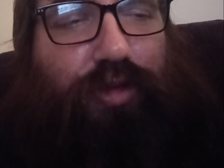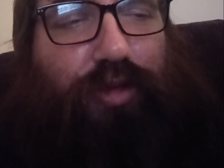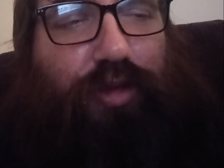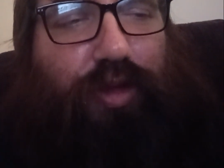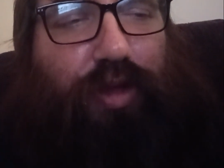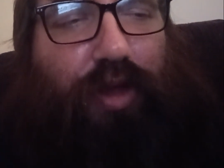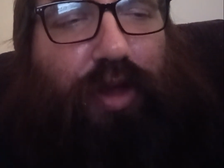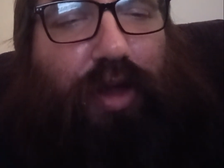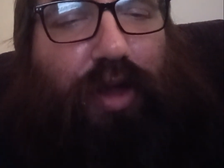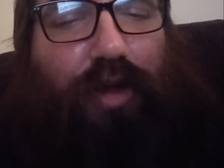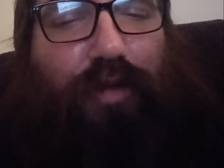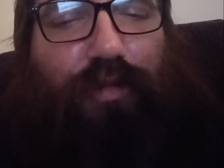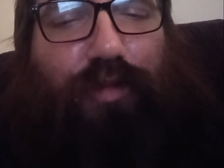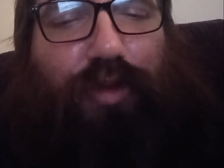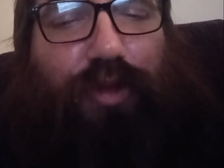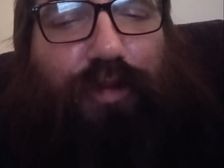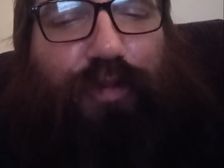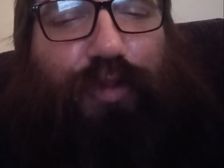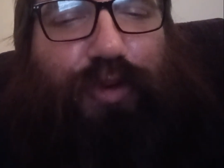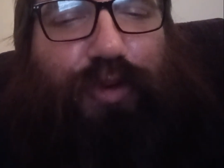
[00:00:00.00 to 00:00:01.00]
um,
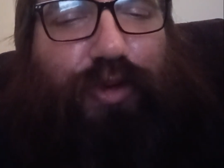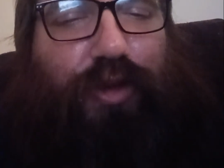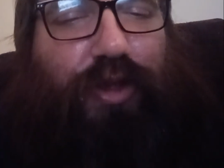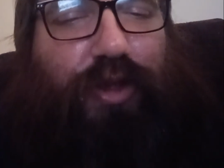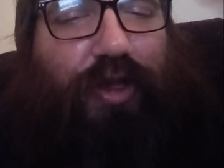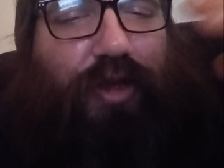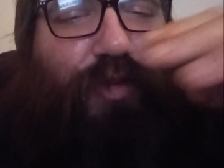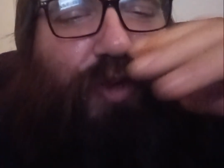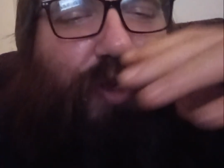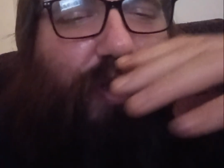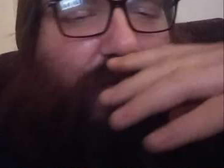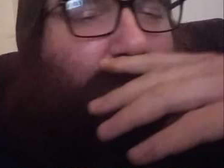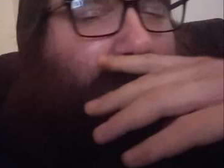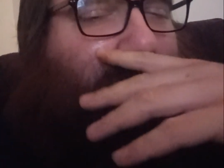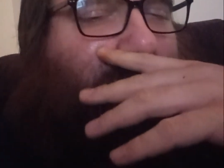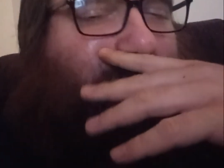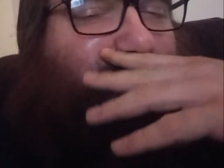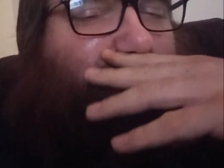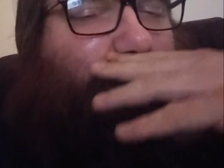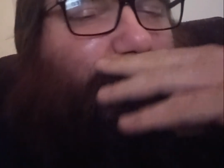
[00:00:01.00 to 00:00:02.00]
sports update.
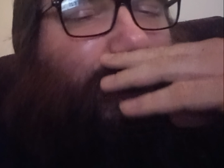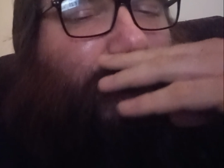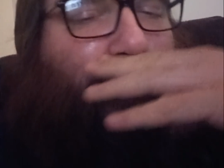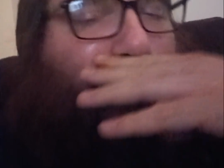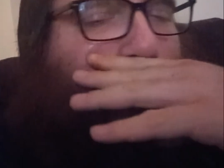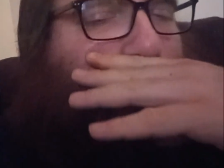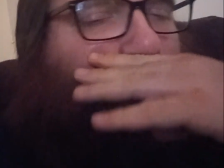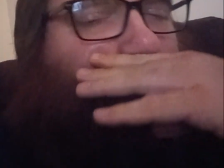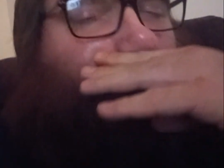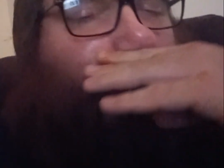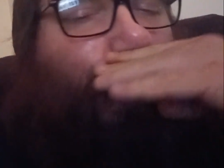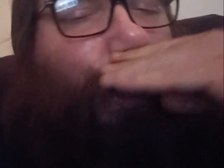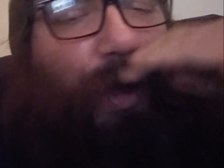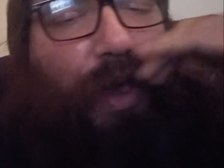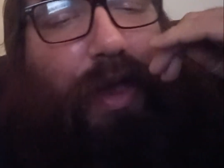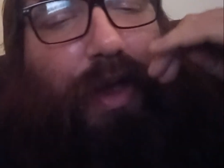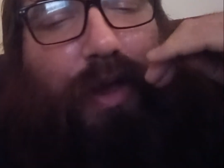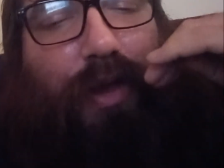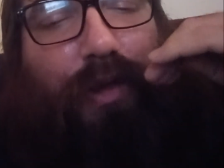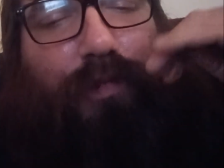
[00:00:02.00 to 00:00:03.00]

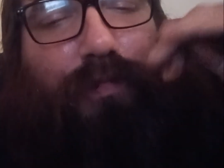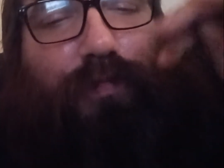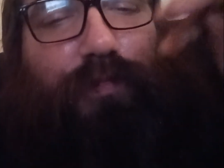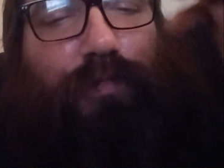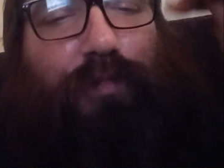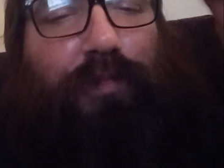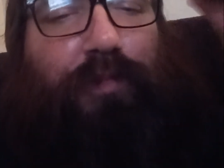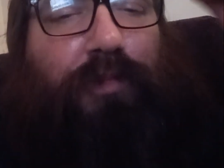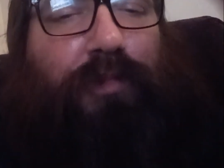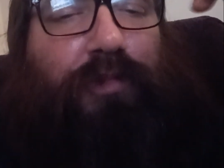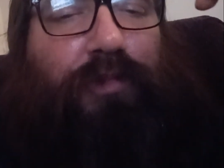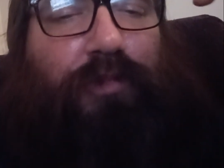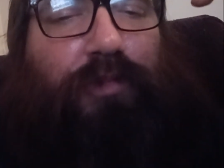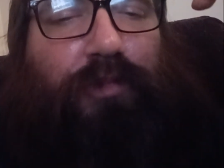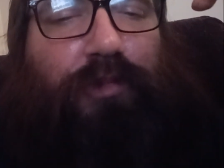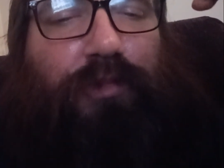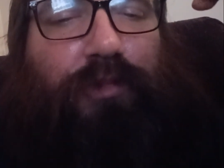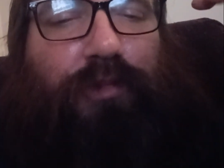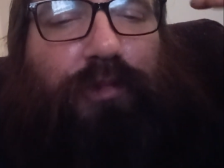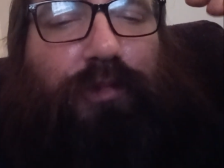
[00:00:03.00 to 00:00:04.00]
Um,
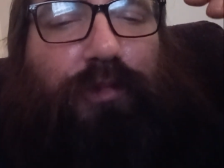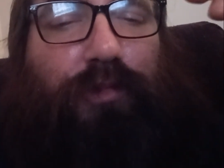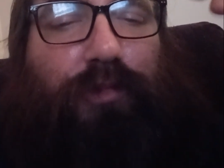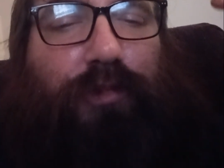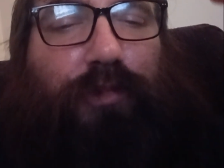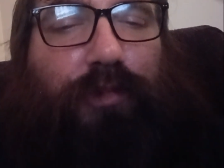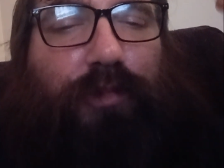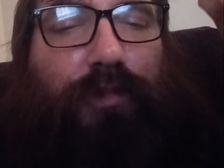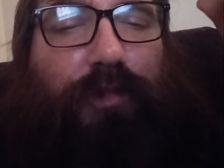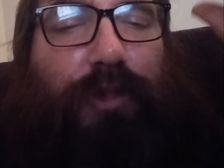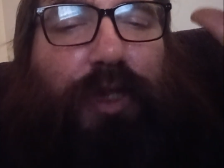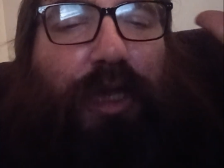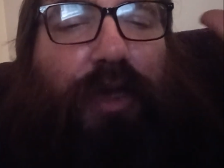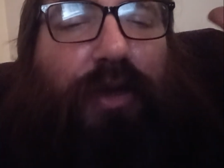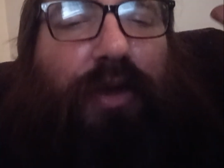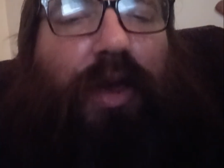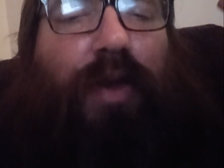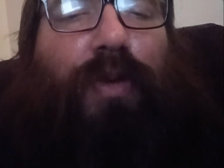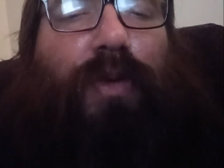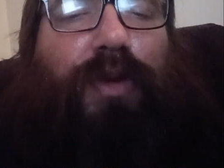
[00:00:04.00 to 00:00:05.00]

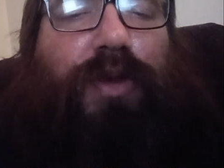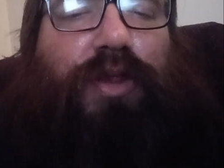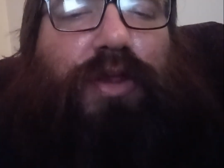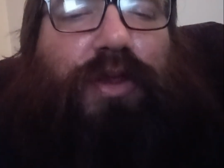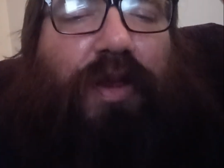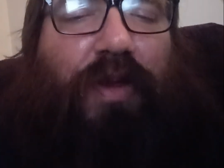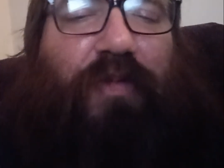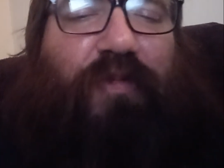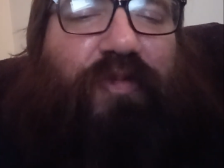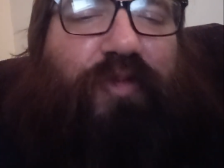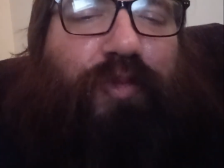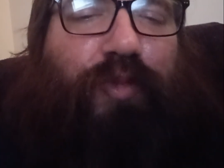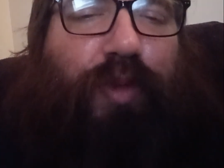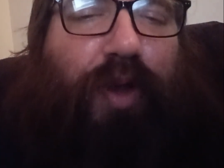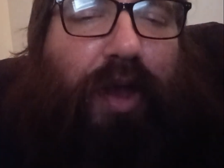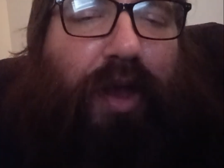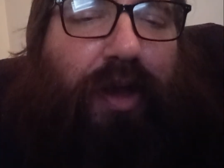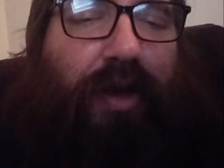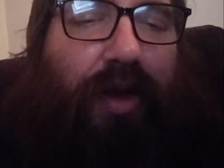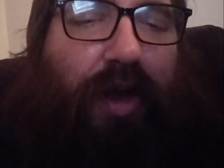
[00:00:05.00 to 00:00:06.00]
and now it's time for
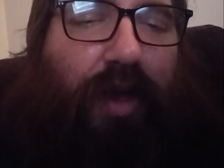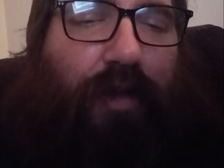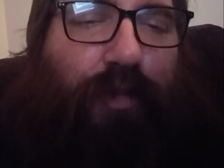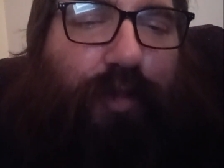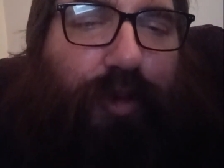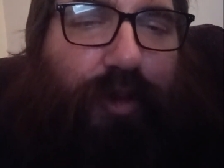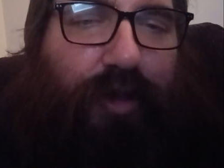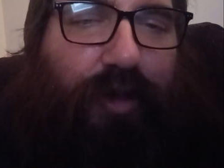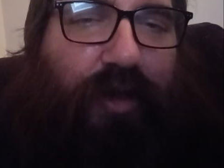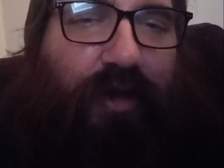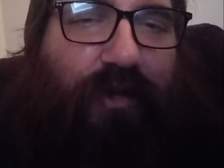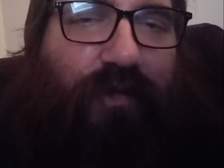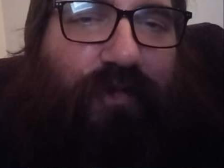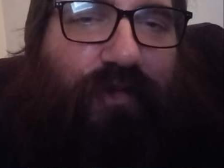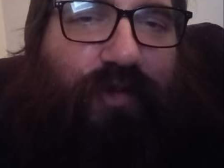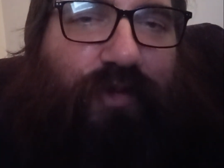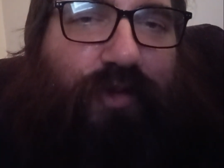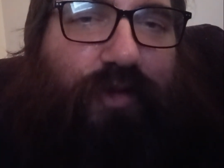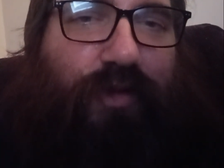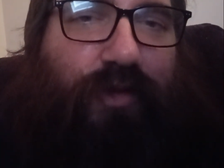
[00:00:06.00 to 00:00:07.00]
mine, I believe.
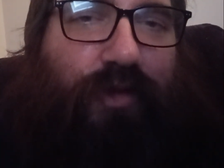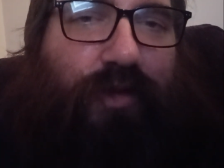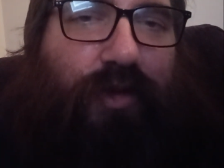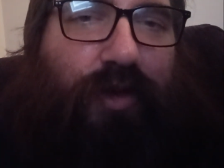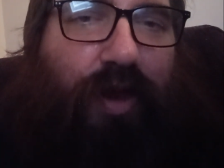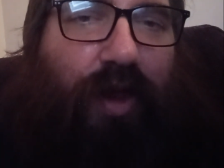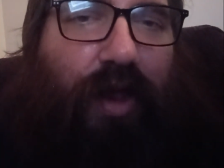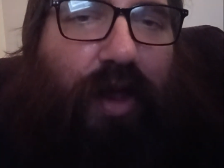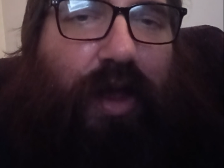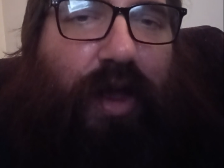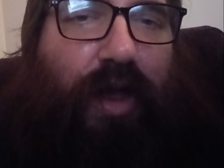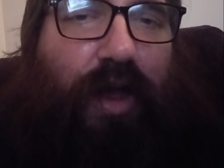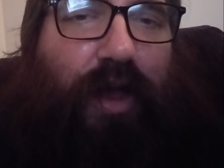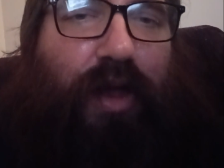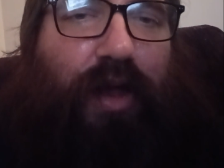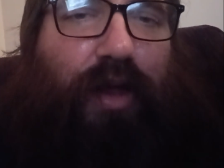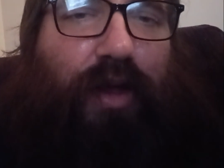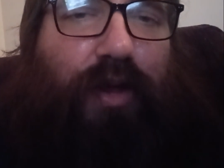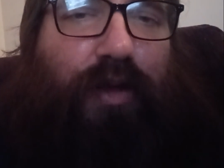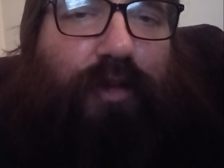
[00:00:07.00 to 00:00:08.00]

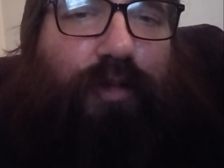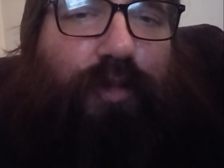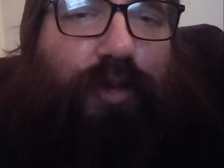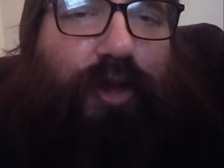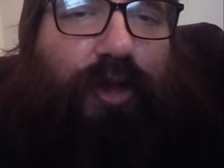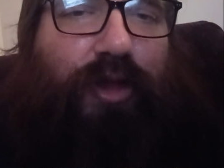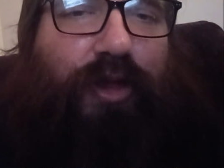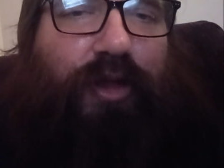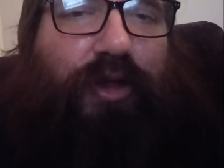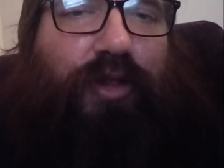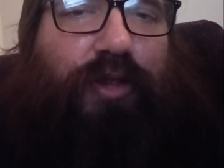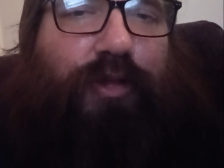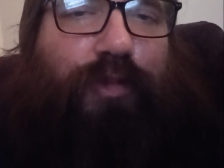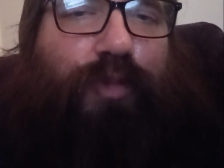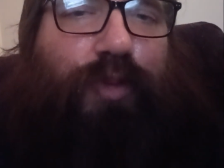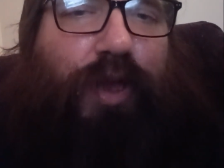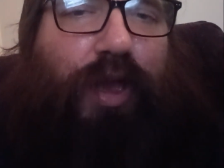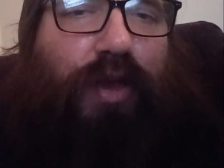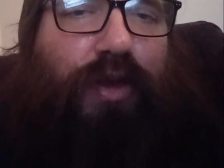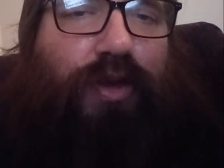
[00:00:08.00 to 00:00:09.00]
Um, the
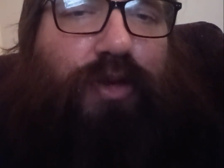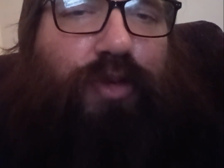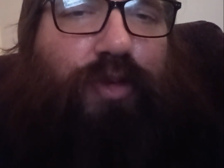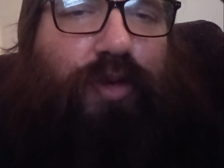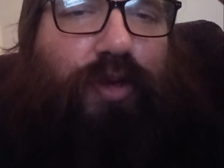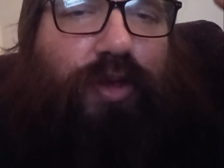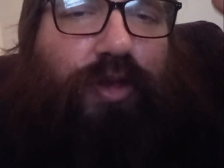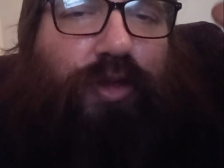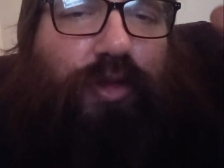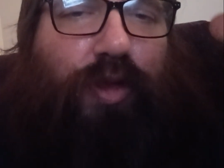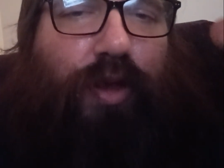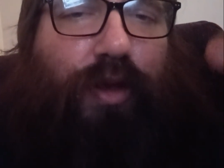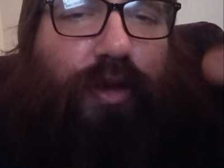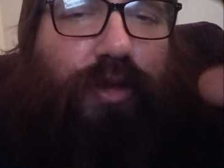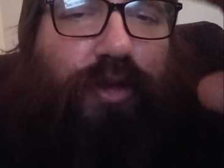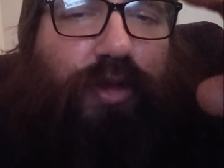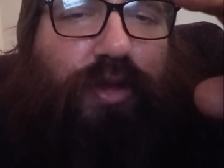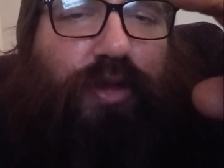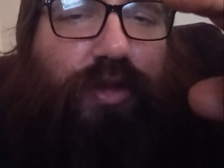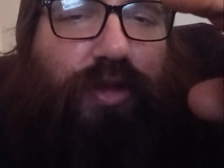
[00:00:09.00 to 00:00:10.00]
Patriots
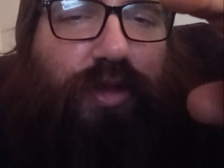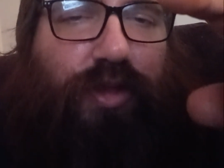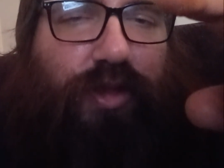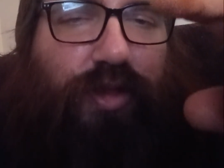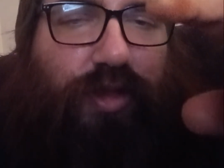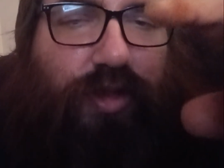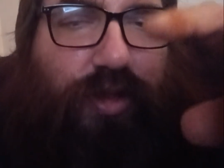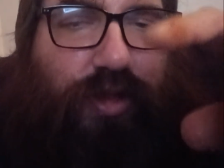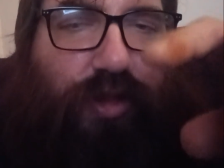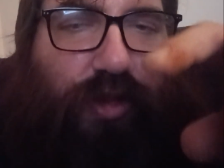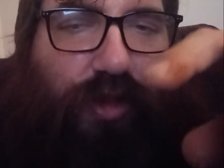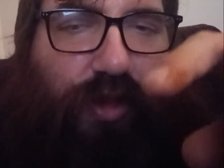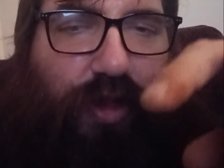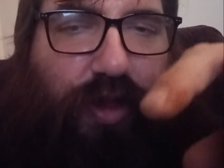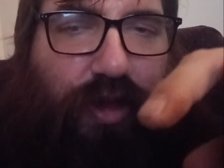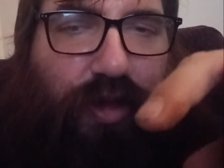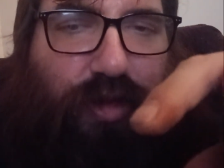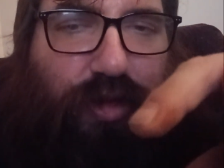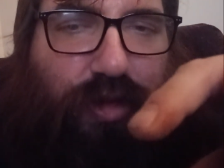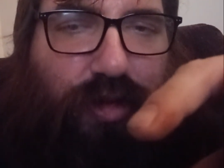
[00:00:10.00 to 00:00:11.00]
lost
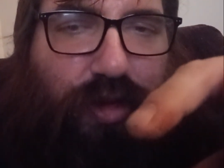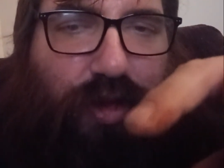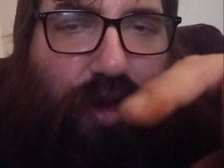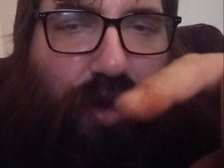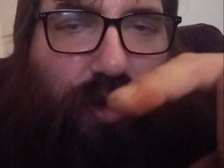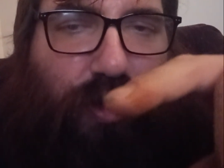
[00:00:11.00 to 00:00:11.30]
the, uh,